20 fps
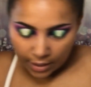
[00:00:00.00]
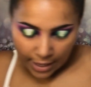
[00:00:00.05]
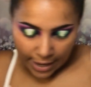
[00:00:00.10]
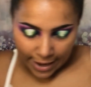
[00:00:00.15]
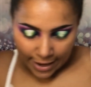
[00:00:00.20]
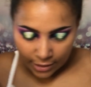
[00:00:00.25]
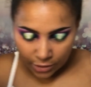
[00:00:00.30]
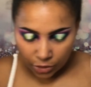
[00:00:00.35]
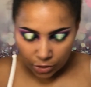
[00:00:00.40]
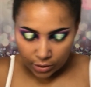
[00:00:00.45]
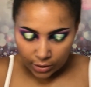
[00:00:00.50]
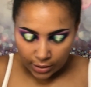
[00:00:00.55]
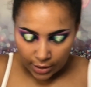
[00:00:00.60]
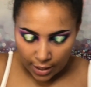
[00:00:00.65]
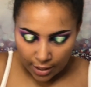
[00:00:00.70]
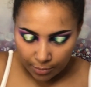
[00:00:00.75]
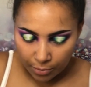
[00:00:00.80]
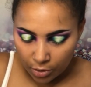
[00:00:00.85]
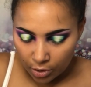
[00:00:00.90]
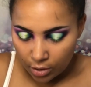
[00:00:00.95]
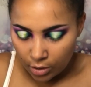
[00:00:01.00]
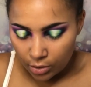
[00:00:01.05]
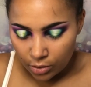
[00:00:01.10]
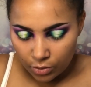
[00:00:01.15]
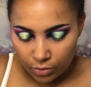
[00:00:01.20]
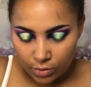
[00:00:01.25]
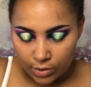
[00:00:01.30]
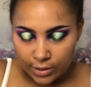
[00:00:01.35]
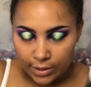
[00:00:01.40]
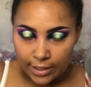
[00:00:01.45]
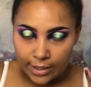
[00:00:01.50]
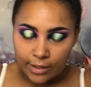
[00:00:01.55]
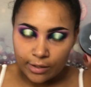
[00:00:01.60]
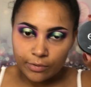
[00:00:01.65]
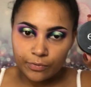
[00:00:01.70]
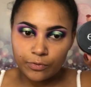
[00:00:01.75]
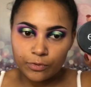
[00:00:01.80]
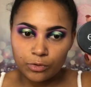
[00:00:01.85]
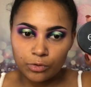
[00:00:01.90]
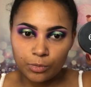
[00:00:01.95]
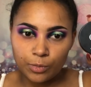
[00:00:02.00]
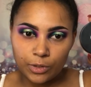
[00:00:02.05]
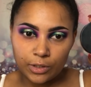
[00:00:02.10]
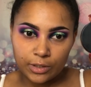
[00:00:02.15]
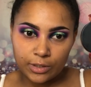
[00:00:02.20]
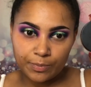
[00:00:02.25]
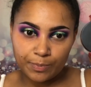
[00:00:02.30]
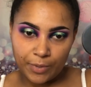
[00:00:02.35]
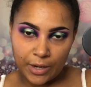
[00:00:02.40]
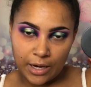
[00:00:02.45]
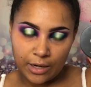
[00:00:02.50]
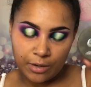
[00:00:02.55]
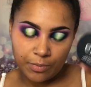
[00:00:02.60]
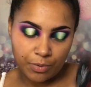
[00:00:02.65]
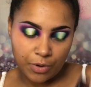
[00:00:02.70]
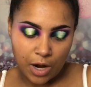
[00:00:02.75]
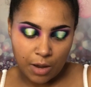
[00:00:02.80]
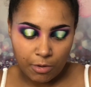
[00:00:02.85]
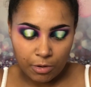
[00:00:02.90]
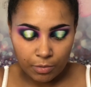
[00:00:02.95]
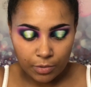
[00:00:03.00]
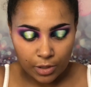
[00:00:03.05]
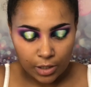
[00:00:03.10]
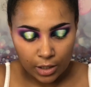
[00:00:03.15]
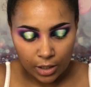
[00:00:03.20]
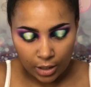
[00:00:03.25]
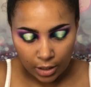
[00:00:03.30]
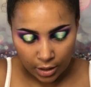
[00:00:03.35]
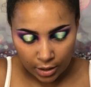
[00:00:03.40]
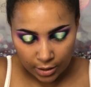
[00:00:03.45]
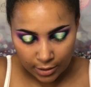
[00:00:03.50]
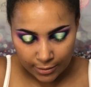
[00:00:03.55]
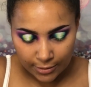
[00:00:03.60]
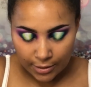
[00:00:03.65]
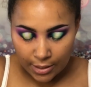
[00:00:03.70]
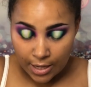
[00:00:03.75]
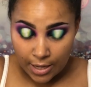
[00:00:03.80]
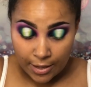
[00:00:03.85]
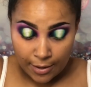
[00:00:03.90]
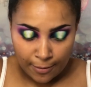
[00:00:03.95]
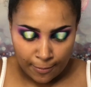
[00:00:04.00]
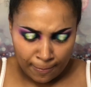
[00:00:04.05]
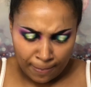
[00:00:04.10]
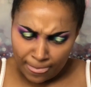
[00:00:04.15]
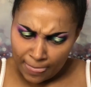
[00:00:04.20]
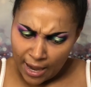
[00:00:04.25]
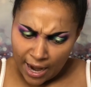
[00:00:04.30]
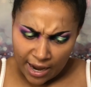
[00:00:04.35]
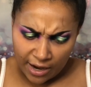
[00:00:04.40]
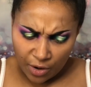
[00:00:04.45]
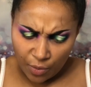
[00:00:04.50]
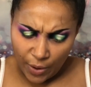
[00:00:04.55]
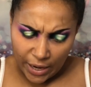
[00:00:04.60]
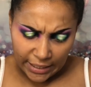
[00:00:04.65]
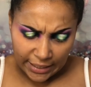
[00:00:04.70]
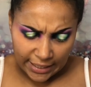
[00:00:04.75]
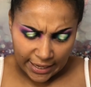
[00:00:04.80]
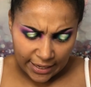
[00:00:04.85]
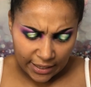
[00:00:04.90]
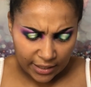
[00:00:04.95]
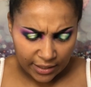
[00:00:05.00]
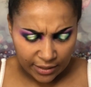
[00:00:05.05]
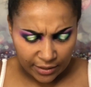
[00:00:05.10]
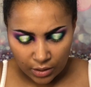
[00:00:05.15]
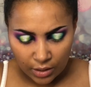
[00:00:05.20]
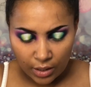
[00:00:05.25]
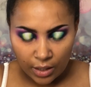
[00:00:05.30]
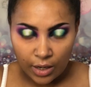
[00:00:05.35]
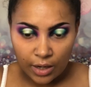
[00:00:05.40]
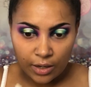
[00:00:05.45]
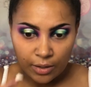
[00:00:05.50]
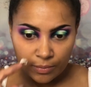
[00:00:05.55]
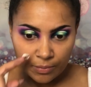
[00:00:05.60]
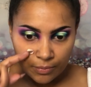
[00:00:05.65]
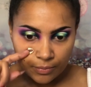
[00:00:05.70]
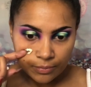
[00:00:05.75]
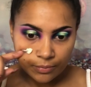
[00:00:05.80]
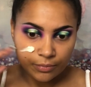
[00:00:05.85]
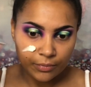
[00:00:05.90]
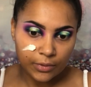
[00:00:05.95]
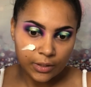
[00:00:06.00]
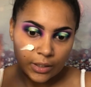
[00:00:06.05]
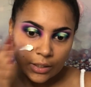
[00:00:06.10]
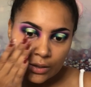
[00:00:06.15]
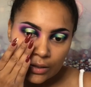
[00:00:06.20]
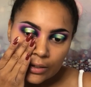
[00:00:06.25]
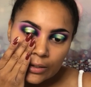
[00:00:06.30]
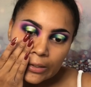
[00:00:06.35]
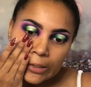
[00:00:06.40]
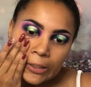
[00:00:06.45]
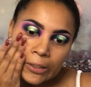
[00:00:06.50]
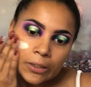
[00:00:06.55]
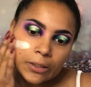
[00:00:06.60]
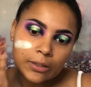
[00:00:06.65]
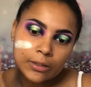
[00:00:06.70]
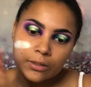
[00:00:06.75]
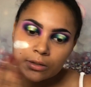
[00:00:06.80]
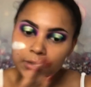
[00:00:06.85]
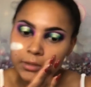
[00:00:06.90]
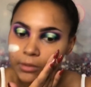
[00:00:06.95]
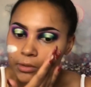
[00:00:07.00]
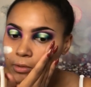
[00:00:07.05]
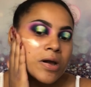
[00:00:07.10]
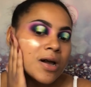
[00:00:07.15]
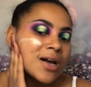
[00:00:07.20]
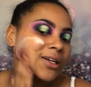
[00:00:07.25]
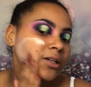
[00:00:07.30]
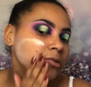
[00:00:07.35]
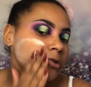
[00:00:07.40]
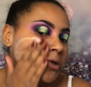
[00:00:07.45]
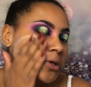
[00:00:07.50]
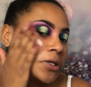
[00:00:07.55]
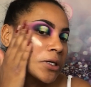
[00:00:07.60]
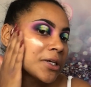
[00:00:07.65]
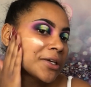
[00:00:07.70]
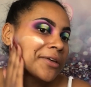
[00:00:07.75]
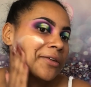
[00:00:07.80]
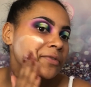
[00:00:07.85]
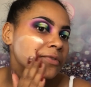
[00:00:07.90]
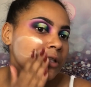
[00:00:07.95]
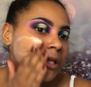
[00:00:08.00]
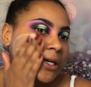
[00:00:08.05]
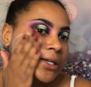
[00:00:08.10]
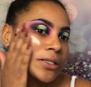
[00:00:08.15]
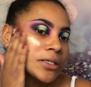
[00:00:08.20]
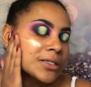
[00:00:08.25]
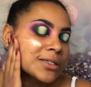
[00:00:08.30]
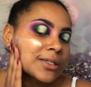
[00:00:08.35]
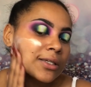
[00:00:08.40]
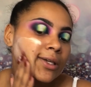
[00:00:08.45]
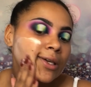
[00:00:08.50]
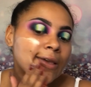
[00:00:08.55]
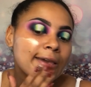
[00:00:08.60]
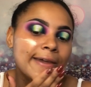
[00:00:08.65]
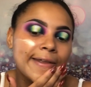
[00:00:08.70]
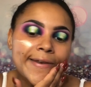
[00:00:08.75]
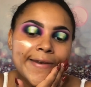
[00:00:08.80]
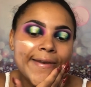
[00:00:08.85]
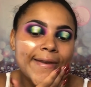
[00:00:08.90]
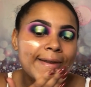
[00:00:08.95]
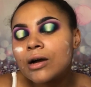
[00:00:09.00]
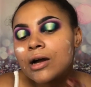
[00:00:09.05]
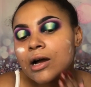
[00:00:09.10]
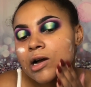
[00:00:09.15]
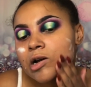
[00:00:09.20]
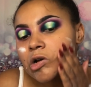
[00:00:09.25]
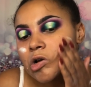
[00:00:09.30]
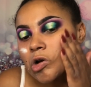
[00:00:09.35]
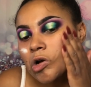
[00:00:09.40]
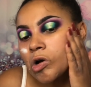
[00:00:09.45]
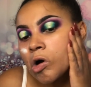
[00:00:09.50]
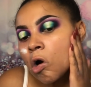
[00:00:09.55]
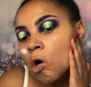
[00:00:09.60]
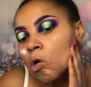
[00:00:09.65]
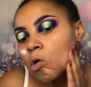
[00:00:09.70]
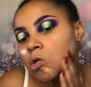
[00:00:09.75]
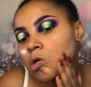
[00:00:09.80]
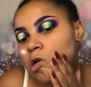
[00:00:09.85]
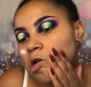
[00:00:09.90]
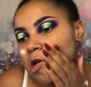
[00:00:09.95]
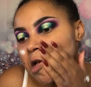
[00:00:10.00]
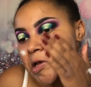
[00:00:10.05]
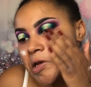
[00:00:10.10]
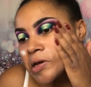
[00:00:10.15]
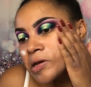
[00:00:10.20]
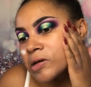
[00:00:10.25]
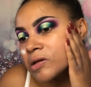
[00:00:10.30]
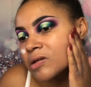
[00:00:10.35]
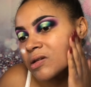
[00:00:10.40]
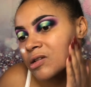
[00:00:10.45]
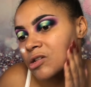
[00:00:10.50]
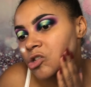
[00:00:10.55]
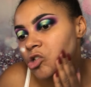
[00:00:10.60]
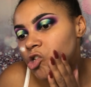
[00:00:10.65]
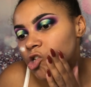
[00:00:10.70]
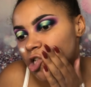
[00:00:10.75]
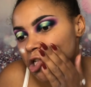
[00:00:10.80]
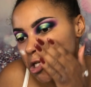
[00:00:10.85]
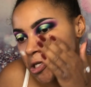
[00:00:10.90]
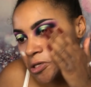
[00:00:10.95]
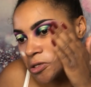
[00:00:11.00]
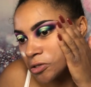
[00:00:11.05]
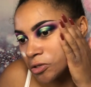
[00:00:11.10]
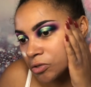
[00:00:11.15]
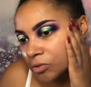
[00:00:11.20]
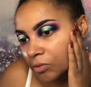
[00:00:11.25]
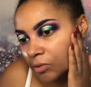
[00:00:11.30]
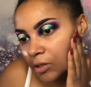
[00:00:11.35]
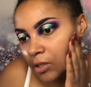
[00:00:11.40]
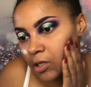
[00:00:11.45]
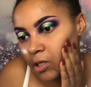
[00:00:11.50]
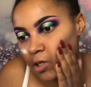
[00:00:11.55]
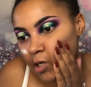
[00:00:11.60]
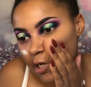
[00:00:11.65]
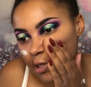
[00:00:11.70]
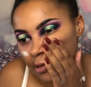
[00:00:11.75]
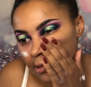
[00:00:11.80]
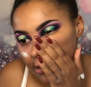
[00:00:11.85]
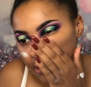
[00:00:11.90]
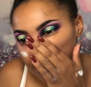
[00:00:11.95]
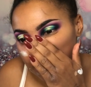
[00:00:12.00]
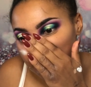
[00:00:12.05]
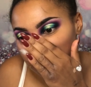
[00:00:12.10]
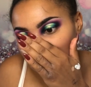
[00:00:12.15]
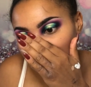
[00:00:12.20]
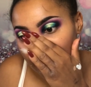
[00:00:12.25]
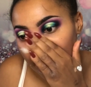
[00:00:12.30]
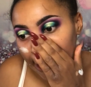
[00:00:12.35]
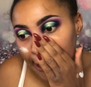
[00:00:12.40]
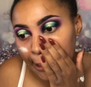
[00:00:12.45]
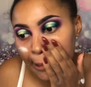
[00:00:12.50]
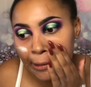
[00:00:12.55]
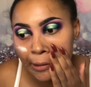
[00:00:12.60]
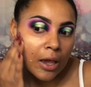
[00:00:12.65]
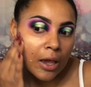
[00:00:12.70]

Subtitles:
actually I'm gonna use the e.l.f. Luminous Putty Primer because I quite like it. It is, I don't know, it gives the skin a golden sheen to it, at least mine,